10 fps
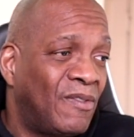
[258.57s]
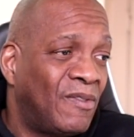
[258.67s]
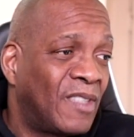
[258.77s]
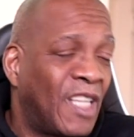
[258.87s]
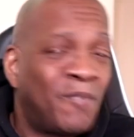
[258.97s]

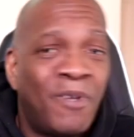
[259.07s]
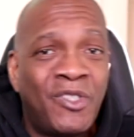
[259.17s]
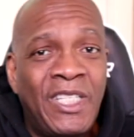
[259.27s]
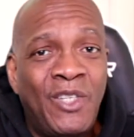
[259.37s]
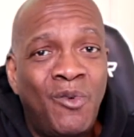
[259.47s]

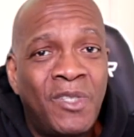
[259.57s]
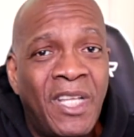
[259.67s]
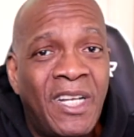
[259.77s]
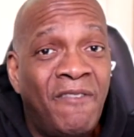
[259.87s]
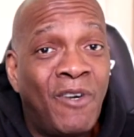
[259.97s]
especially those
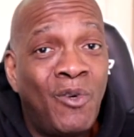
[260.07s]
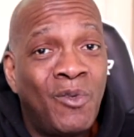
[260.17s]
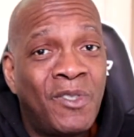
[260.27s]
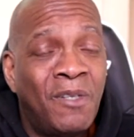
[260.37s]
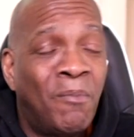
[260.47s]
that live
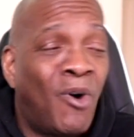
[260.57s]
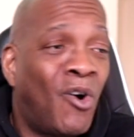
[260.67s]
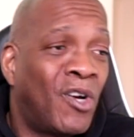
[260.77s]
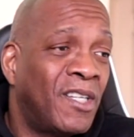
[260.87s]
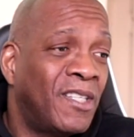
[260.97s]
close to the border,